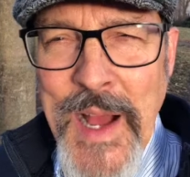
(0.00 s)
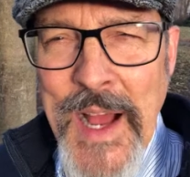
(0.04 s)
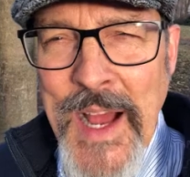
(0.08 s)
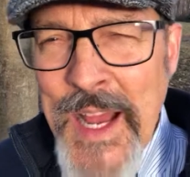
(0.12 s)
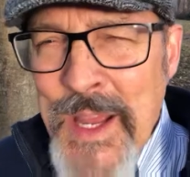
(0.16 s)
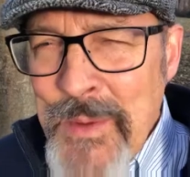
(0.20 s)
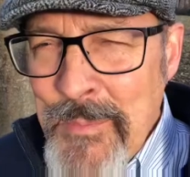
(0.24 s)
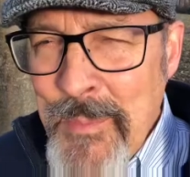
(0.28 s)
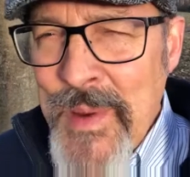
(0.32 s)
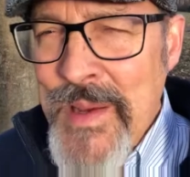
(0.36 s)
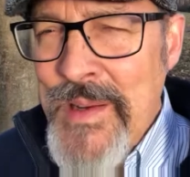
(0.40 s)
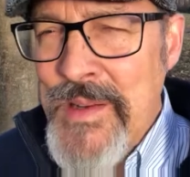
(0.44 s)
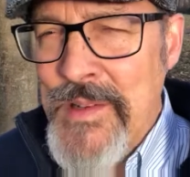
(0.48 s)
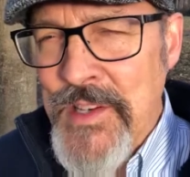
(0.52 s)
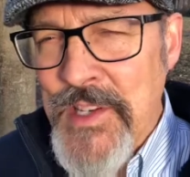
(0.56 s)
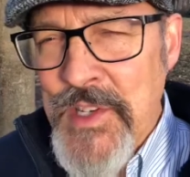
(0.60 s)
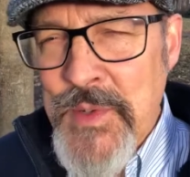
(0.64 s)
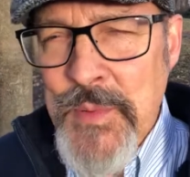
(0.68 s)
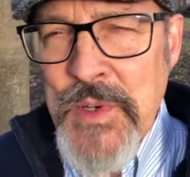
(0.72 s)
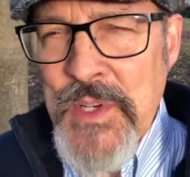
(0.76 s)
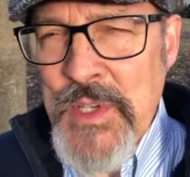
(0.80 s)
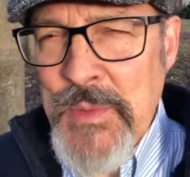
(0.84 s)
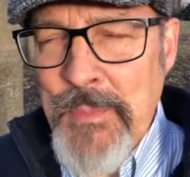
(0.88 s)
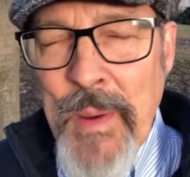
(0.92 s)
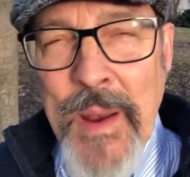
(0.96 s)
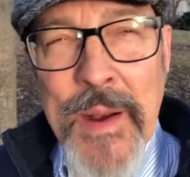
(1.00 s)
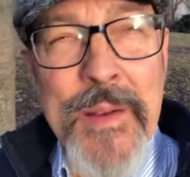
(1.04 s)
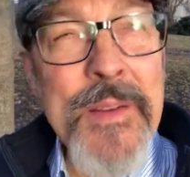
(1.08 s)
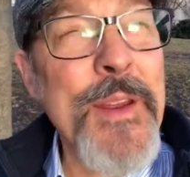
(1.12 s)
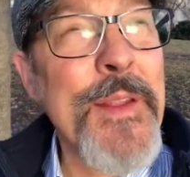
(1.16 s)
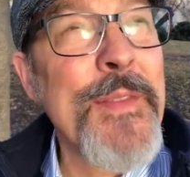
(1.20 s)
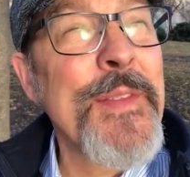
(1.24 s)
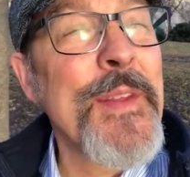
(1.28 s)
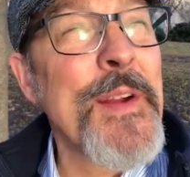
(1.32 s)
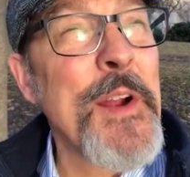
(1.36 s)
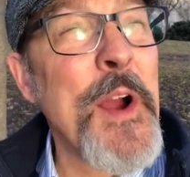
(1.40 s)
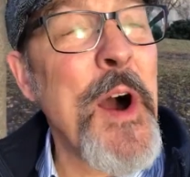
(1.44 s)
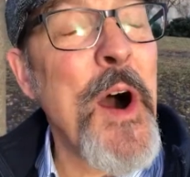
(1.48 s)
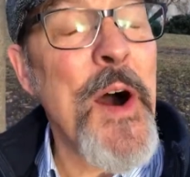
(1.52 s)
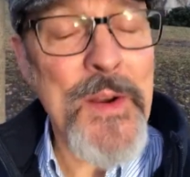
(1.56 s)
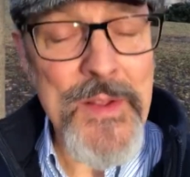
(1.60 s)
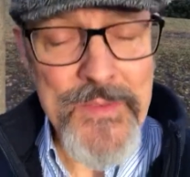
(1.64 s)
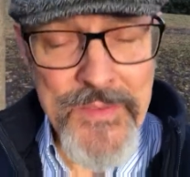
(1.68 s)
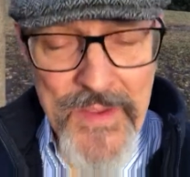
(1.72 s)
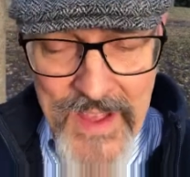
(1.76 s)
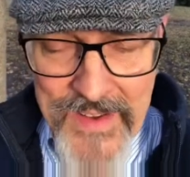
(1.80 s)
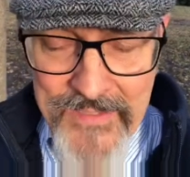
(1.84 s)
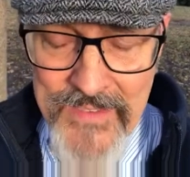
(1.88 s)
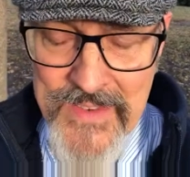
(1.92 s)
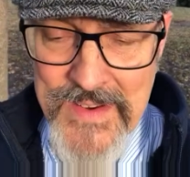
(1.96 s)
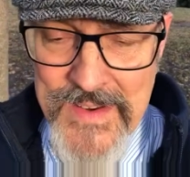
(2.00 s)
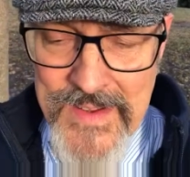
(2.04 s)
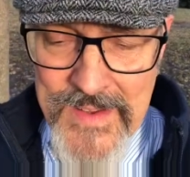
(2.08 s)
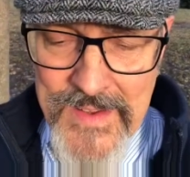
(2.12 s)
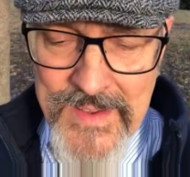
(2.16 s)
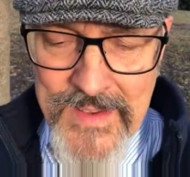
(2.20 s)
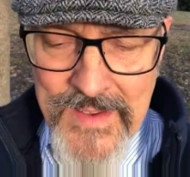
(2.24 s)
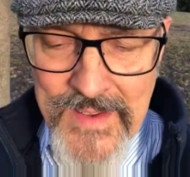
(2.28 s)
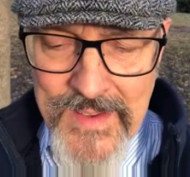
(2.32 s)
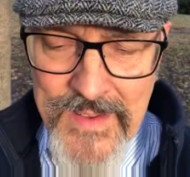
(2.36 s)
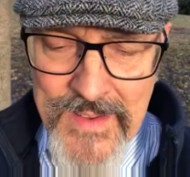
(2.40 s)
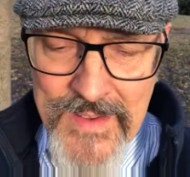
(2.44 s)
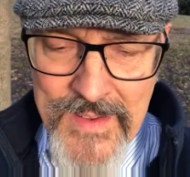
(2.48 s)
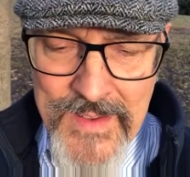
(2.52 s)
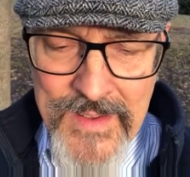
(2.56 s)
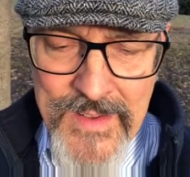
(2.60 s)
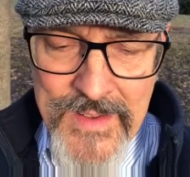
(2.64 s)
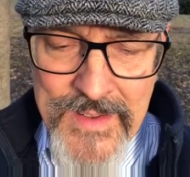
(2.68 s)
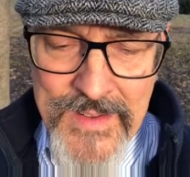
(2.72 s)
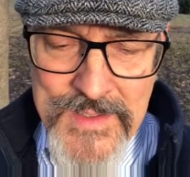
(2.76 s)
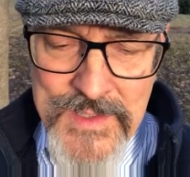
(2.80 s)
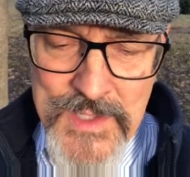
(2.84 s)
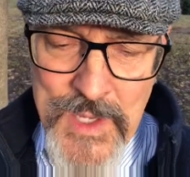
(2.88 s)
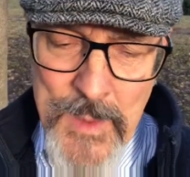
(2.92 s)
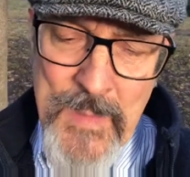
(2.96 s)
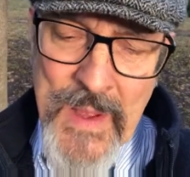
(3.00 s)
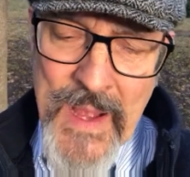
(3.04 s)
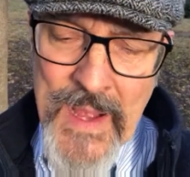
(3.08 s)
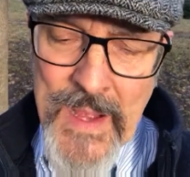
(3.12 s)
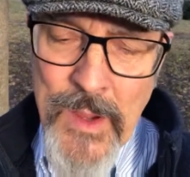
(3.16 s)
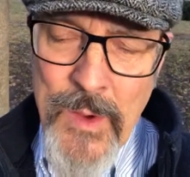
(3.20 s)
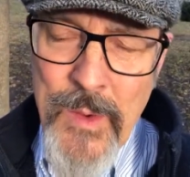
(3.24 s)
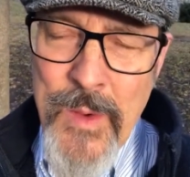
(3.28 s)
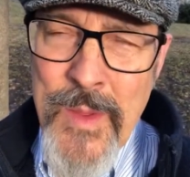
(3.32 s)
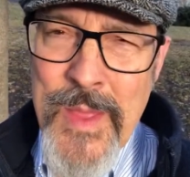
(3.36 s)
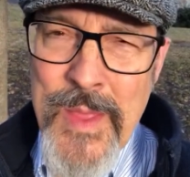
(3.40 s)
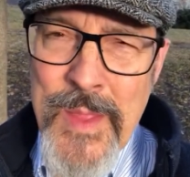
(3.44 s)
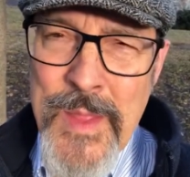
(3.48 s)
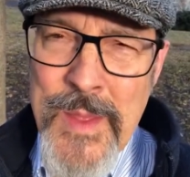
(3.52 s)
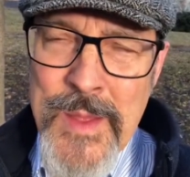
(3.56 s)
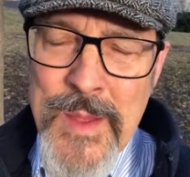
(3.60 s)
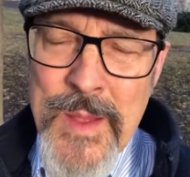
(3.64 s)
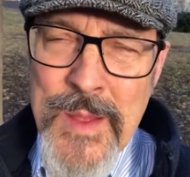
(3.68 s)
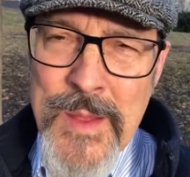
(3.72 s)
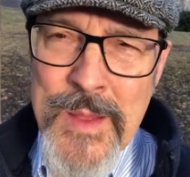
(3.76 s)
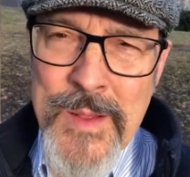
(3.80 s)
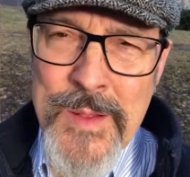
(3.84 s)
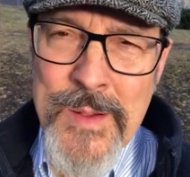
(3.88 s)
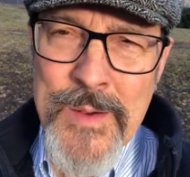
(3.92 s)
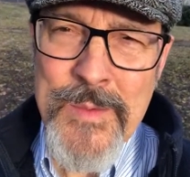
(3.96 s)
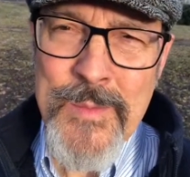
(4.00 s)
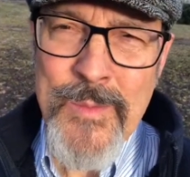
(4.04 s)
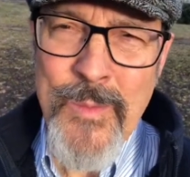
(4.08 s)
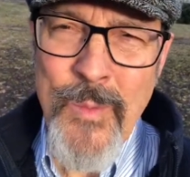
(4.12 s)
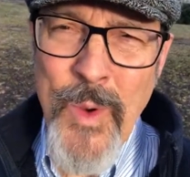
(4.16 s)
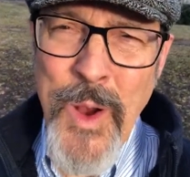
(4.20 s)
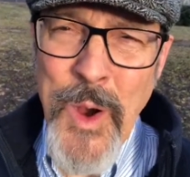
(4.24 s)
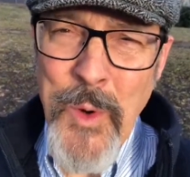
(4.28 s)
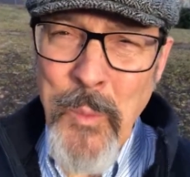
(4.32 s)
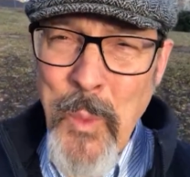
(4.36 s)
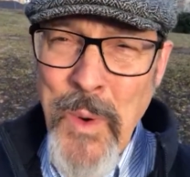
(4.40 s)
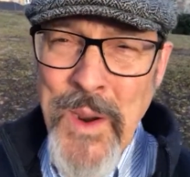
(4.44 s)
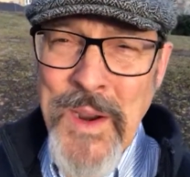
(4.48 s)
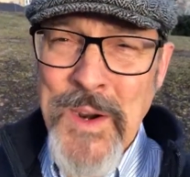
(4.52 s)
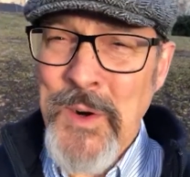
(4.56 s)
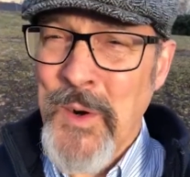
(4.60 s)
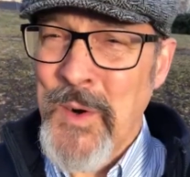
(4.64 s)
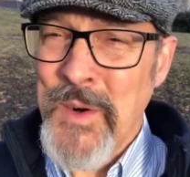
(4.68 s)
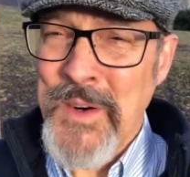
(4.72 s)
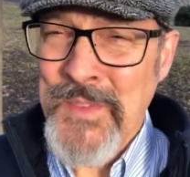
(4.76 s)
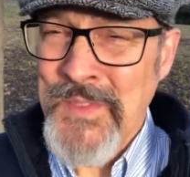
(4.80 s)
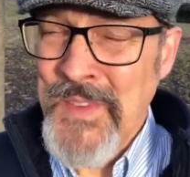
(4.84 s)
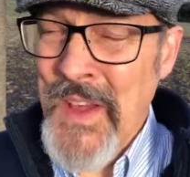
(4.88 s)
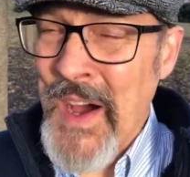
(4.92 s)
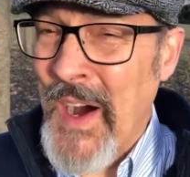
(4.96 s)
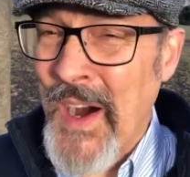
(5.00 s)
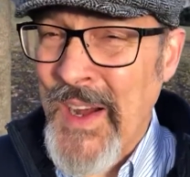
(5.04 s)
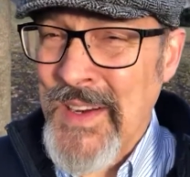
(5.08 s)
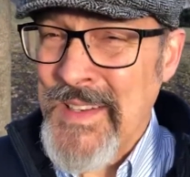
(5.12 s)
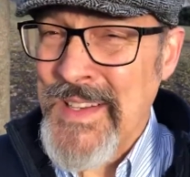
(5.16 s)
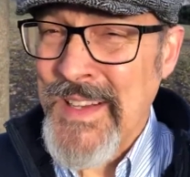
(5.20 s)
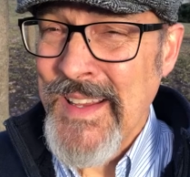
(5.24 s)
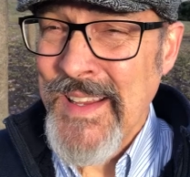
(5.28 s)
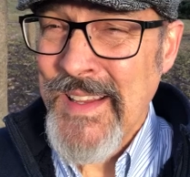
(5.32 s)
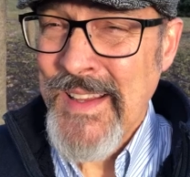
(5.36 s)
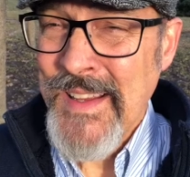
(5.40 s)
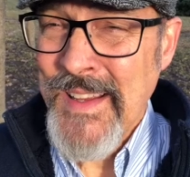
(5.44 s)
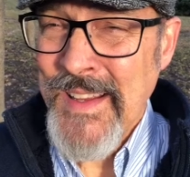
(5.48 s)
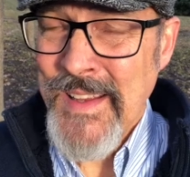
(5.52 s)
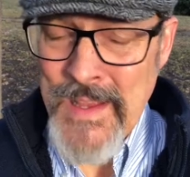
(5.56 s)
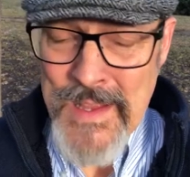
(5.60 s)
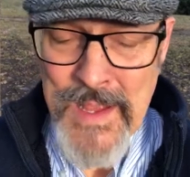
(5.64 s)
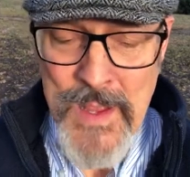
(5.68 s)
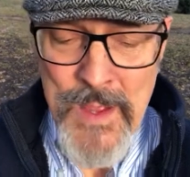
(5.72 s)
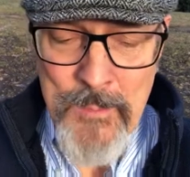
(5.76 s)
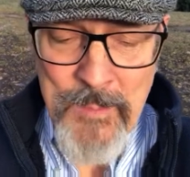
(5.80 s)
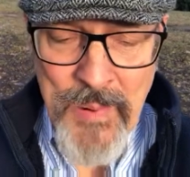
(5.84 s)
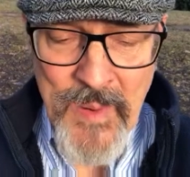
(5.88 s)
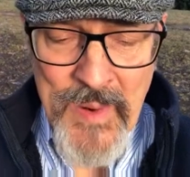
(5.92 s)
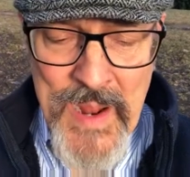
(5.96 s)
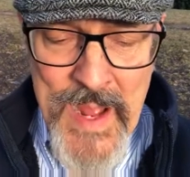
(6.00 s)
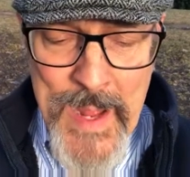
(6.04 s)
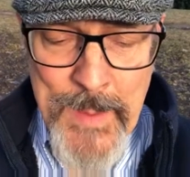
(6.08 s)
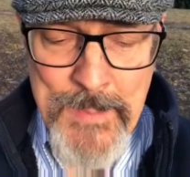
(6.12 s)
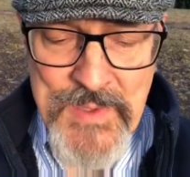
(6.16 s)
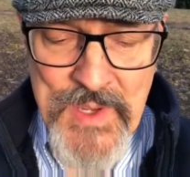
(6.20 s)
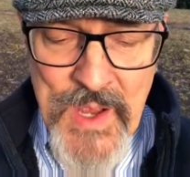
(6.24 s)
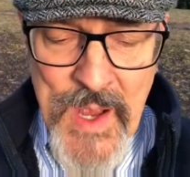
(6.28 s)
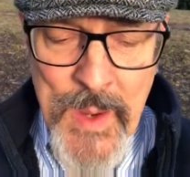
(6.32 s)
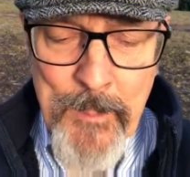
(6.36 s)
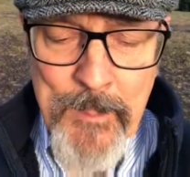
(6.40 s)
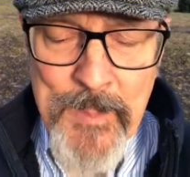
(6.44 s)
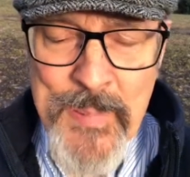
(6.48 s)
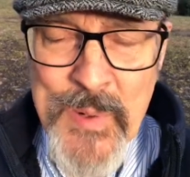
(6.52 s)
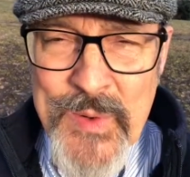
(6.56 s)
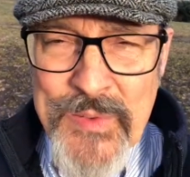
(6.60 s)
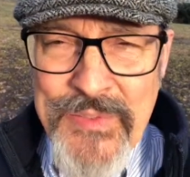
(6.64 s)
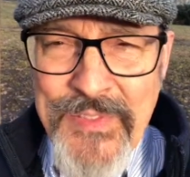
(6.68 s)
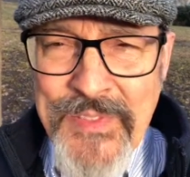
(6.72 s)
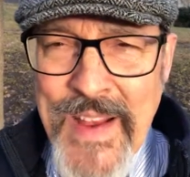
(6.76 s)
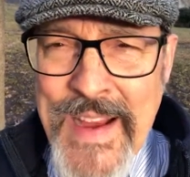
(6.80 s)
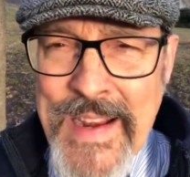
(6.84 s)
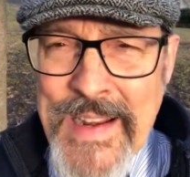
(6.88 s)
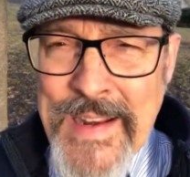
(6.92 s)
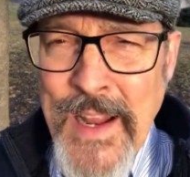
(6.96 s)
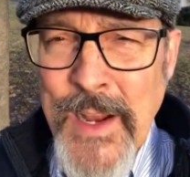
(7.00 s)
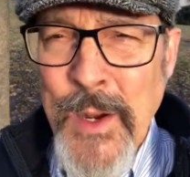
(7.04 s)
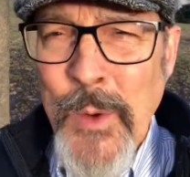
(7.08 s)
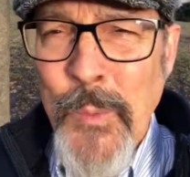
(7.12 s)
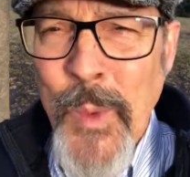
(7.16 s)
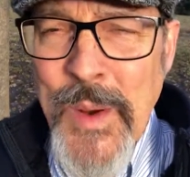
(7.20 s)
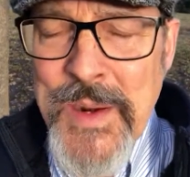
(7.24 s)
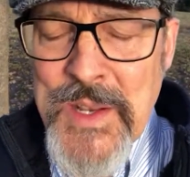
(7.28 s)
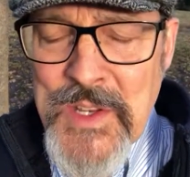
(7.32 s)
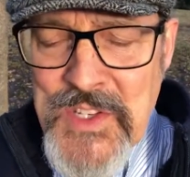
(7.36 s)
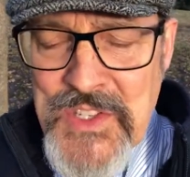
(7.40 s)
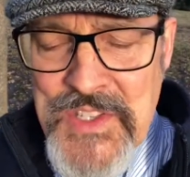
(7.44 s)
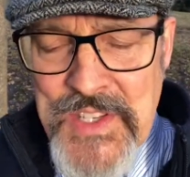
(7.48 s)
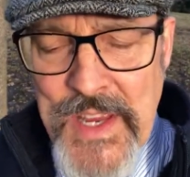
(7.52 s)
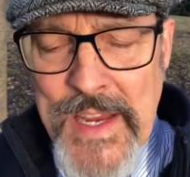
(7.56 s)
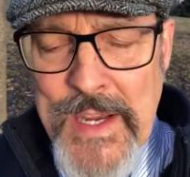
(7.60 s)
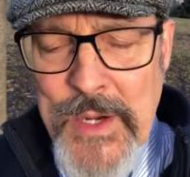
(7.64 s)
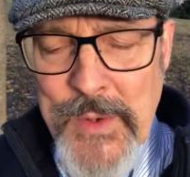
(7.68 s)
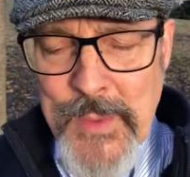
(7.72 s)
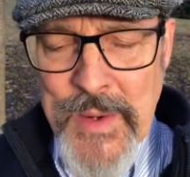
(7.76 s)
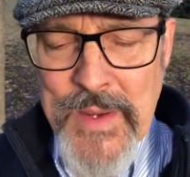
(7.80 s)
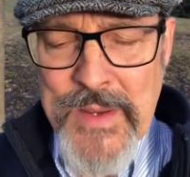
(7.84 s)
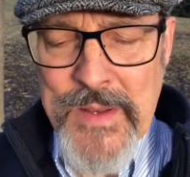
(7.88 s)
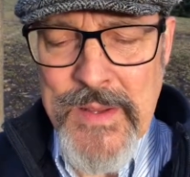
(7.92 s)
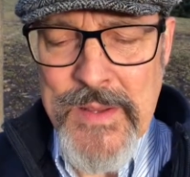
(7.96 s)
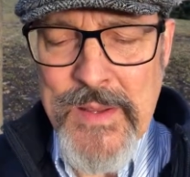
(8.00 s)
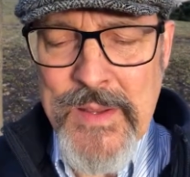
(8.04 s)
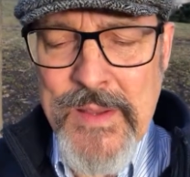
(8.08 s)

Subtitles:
I be disrespecting the God of heaven somehow? Aware or not, perhaps I'm profaning what is sacred